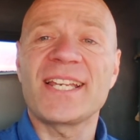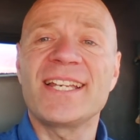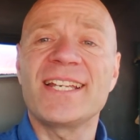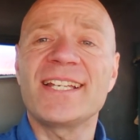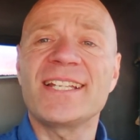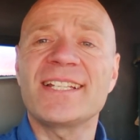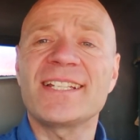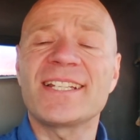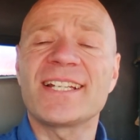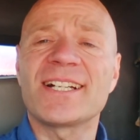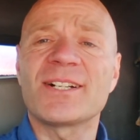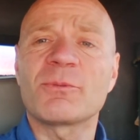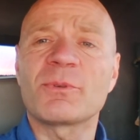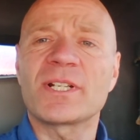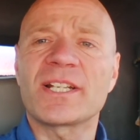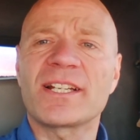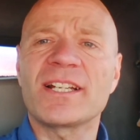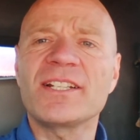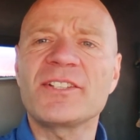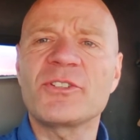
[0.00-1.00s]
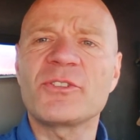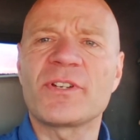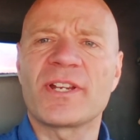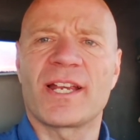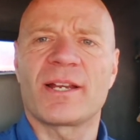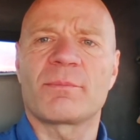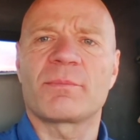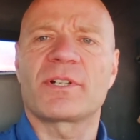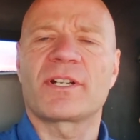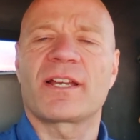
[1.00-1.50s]
And uh, when I got to New
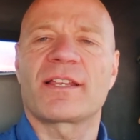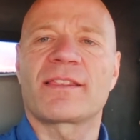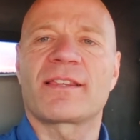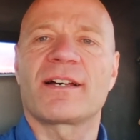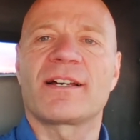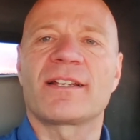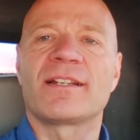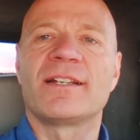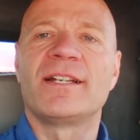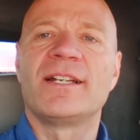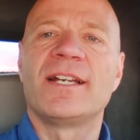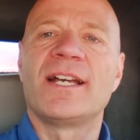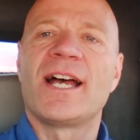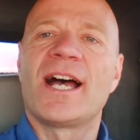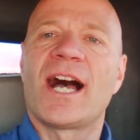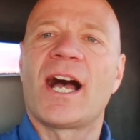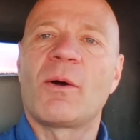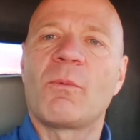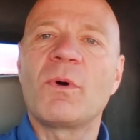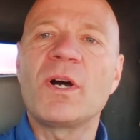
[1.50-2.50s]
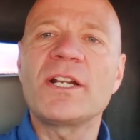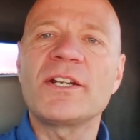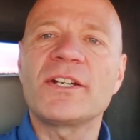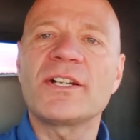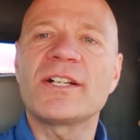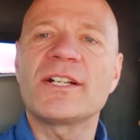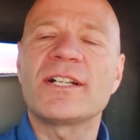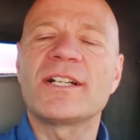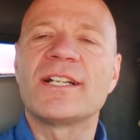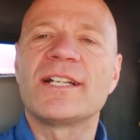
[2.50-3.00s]
Hamburg, I thought, I
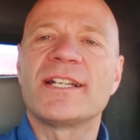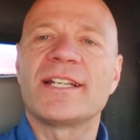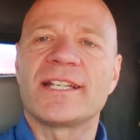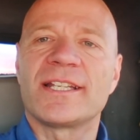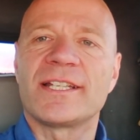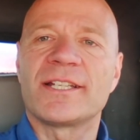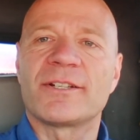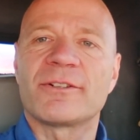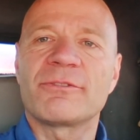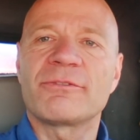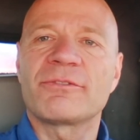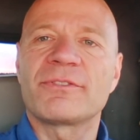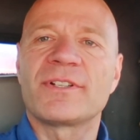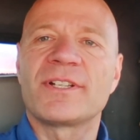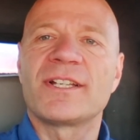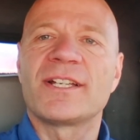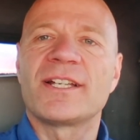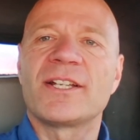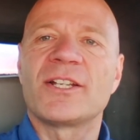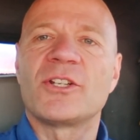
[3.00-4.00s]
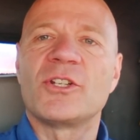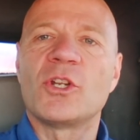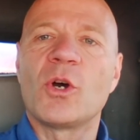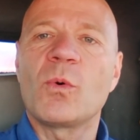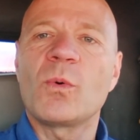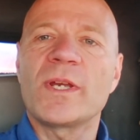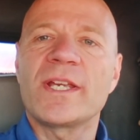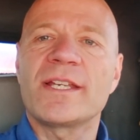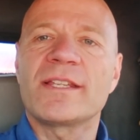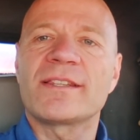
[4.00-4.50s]
wonder if
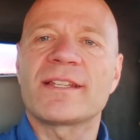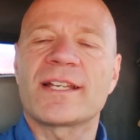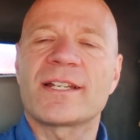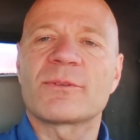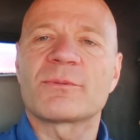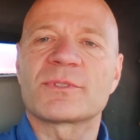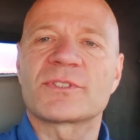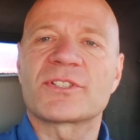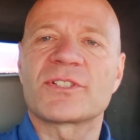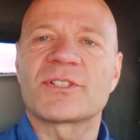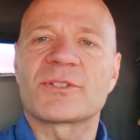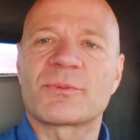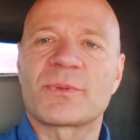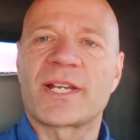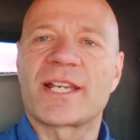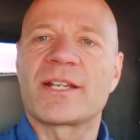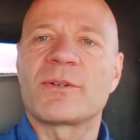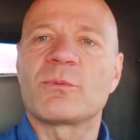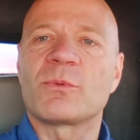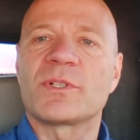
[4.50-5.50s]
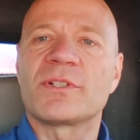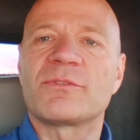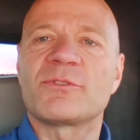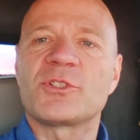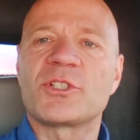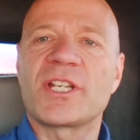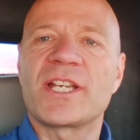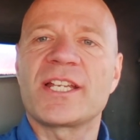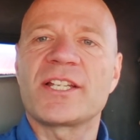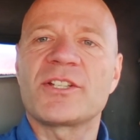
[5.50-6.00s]
knowing that it was going to rain would have
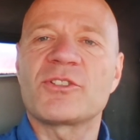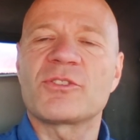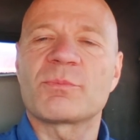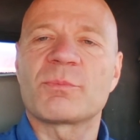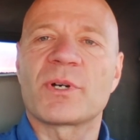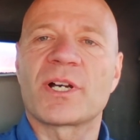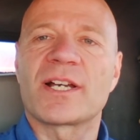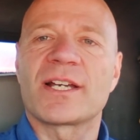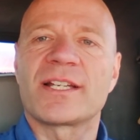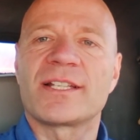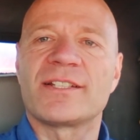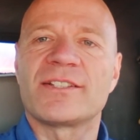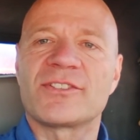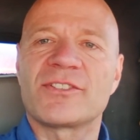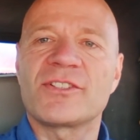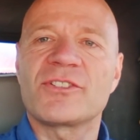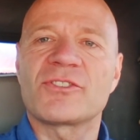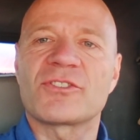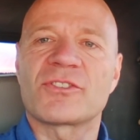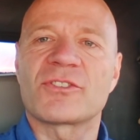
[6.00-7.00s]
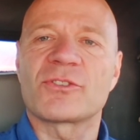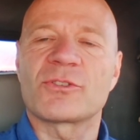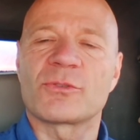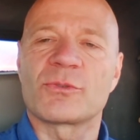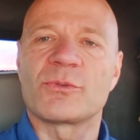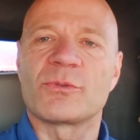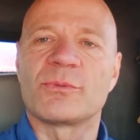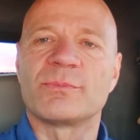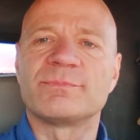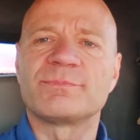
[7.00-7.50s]
changed my decision
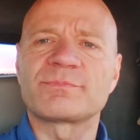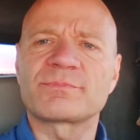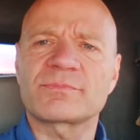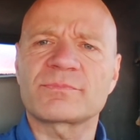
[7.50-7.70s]
to